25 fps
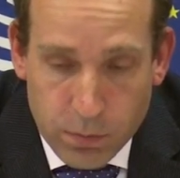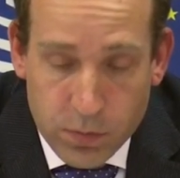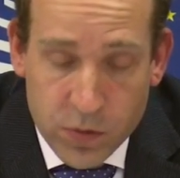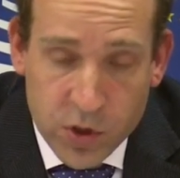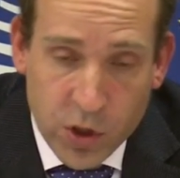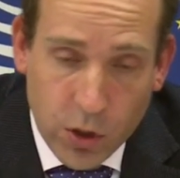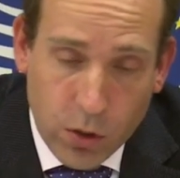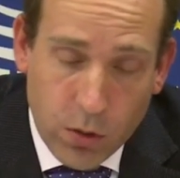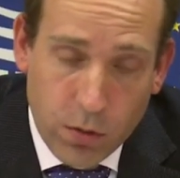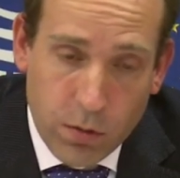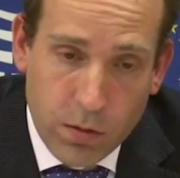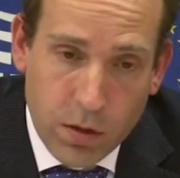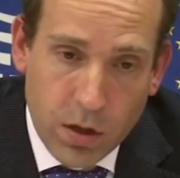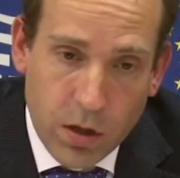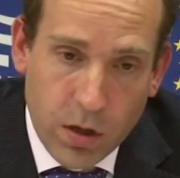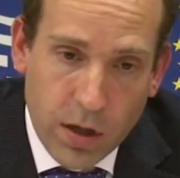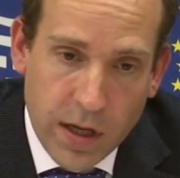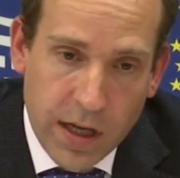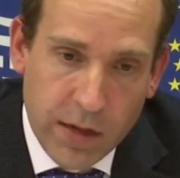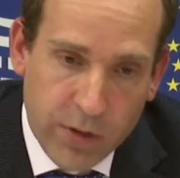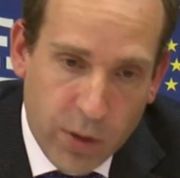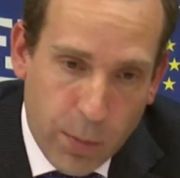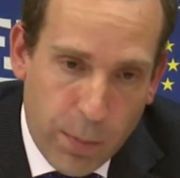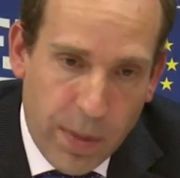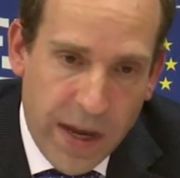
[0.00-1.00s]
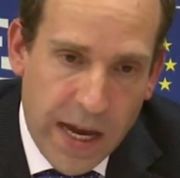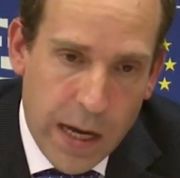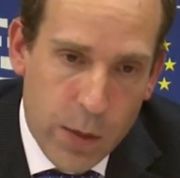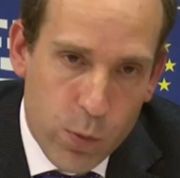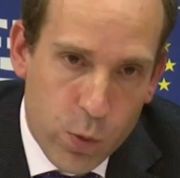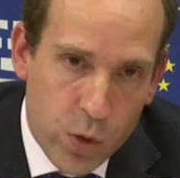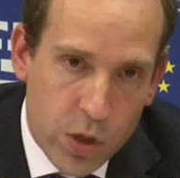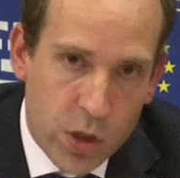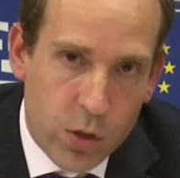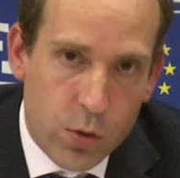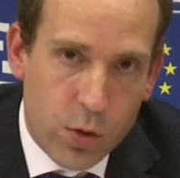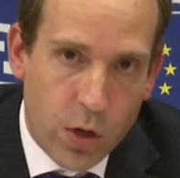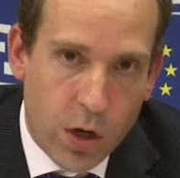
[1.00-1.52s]
So, if the pie
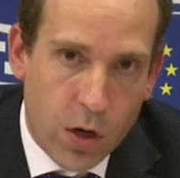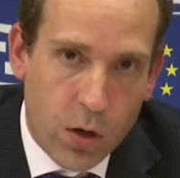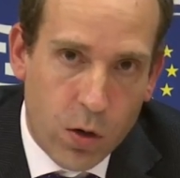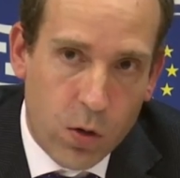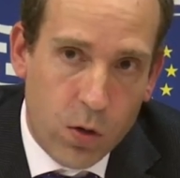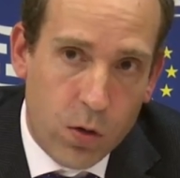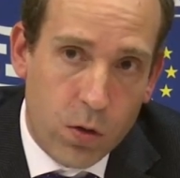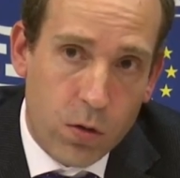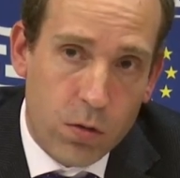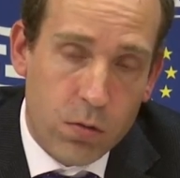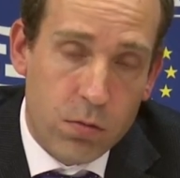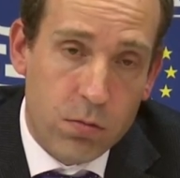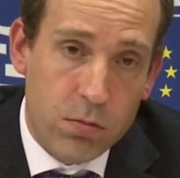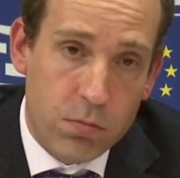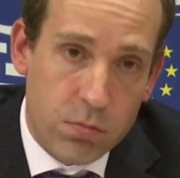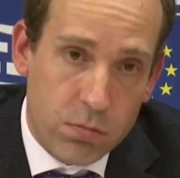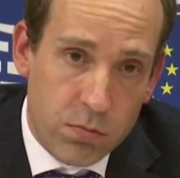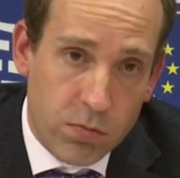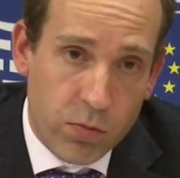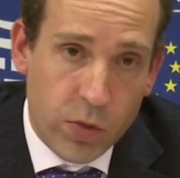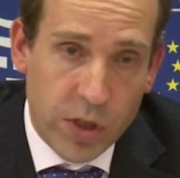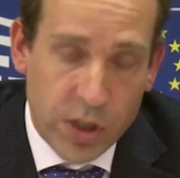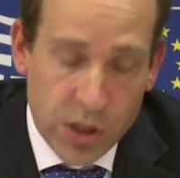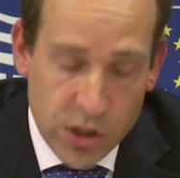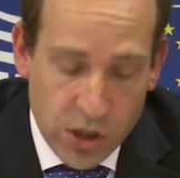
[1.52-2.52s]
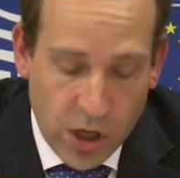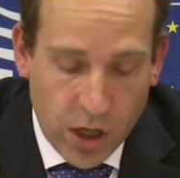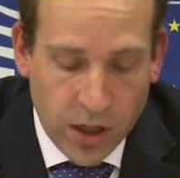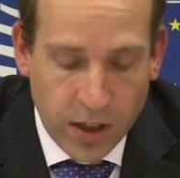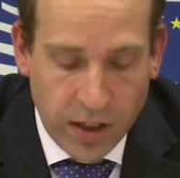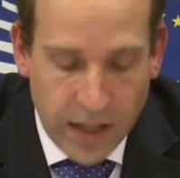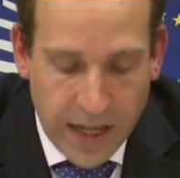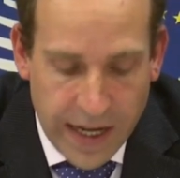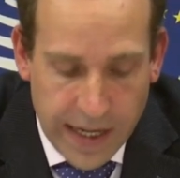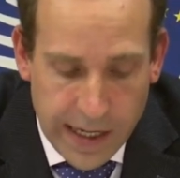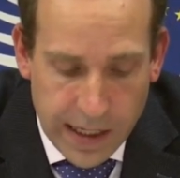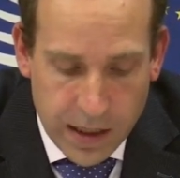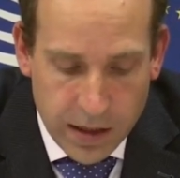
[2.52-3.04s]
would grow, which is
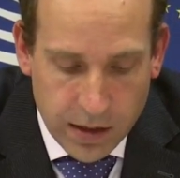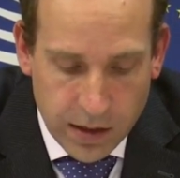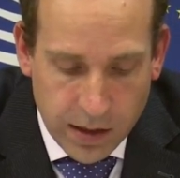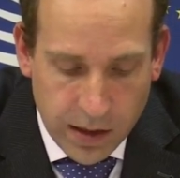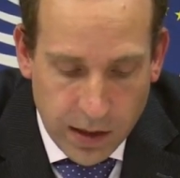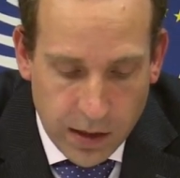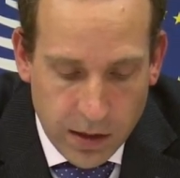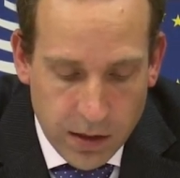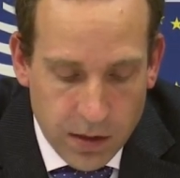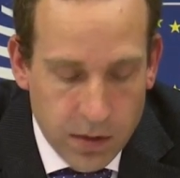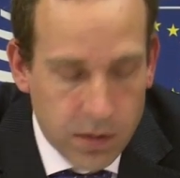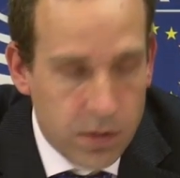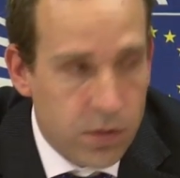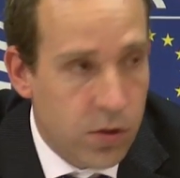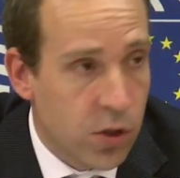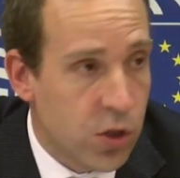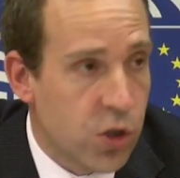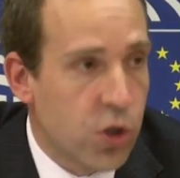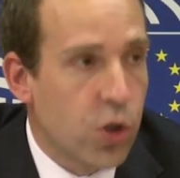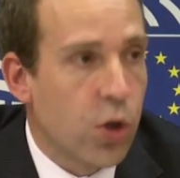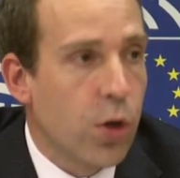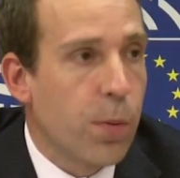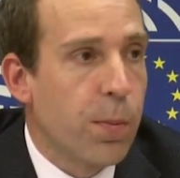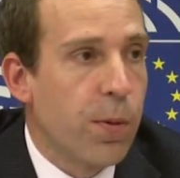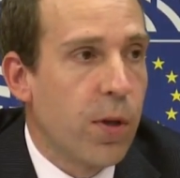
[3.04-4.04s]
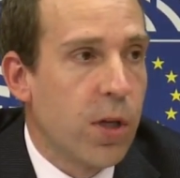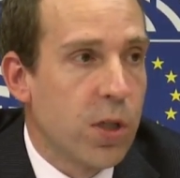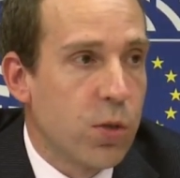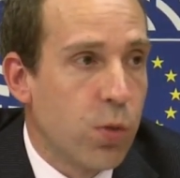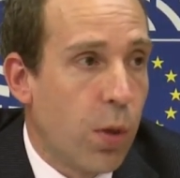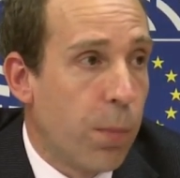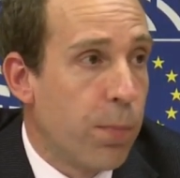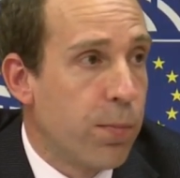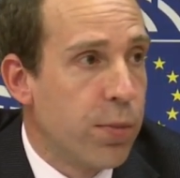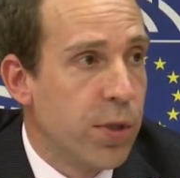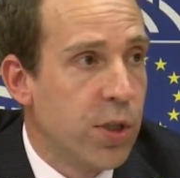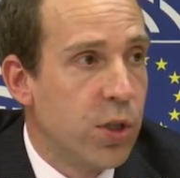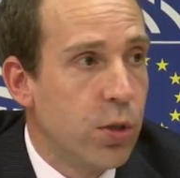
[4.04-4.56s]
unlikely, the surplus
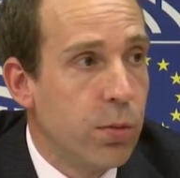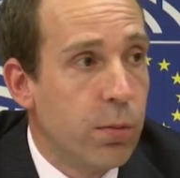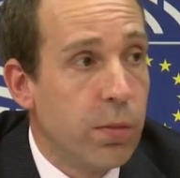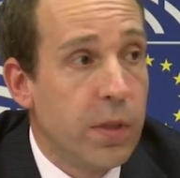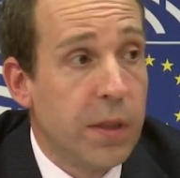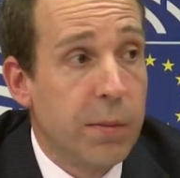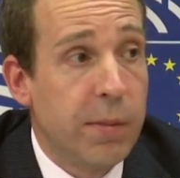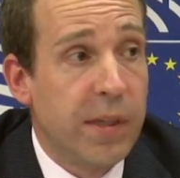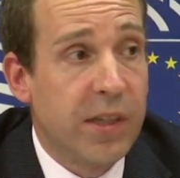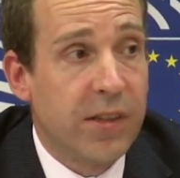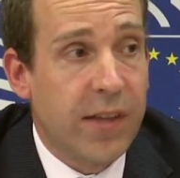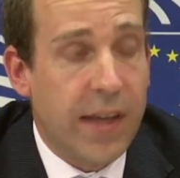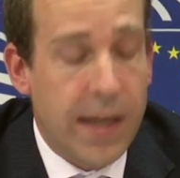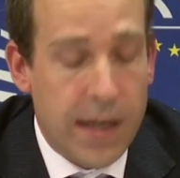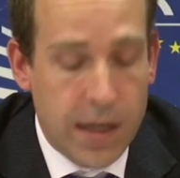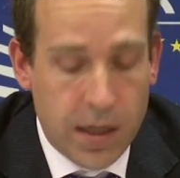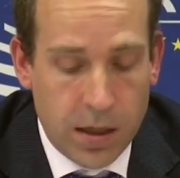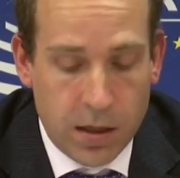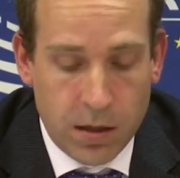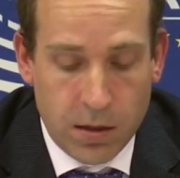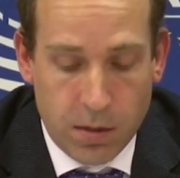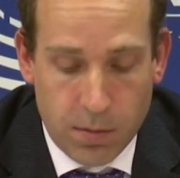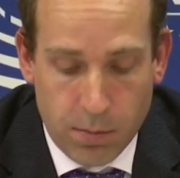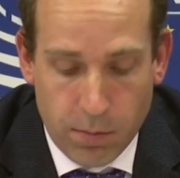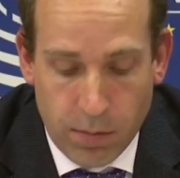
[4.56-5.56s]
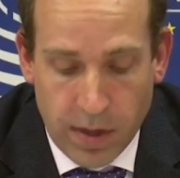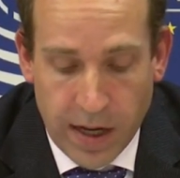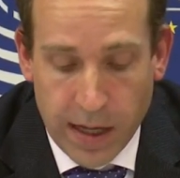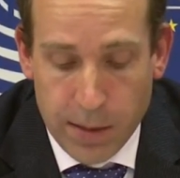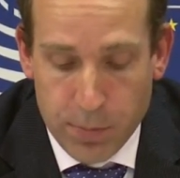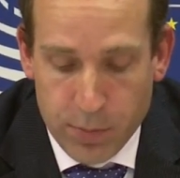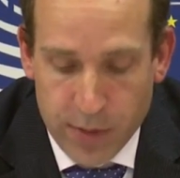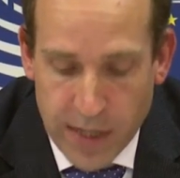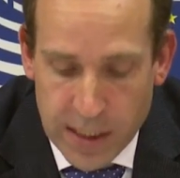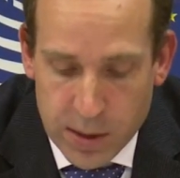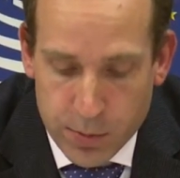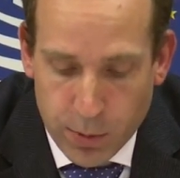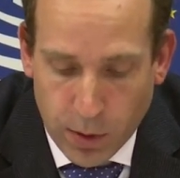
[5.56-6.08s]
will presumably be taken by
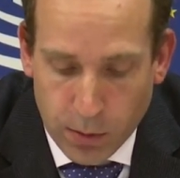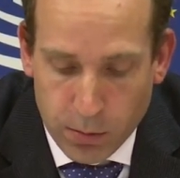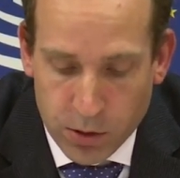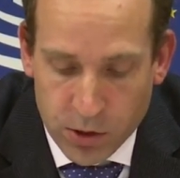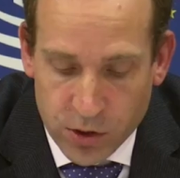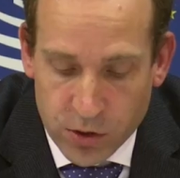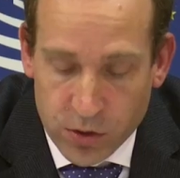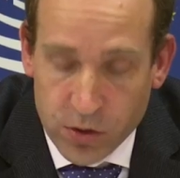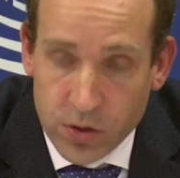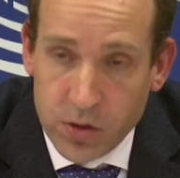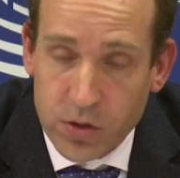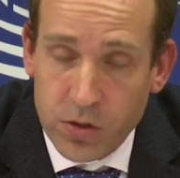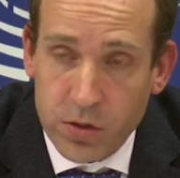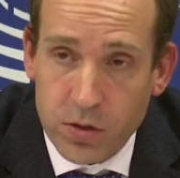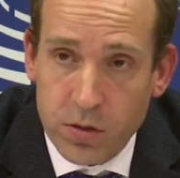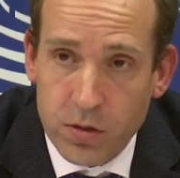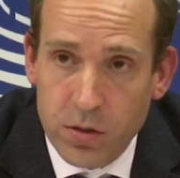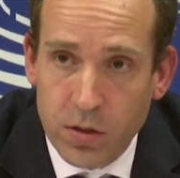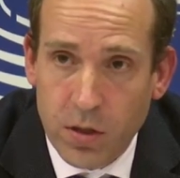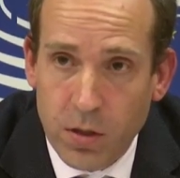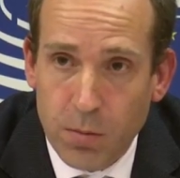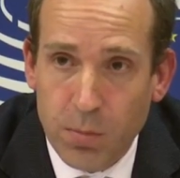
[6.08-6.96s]
press publishers.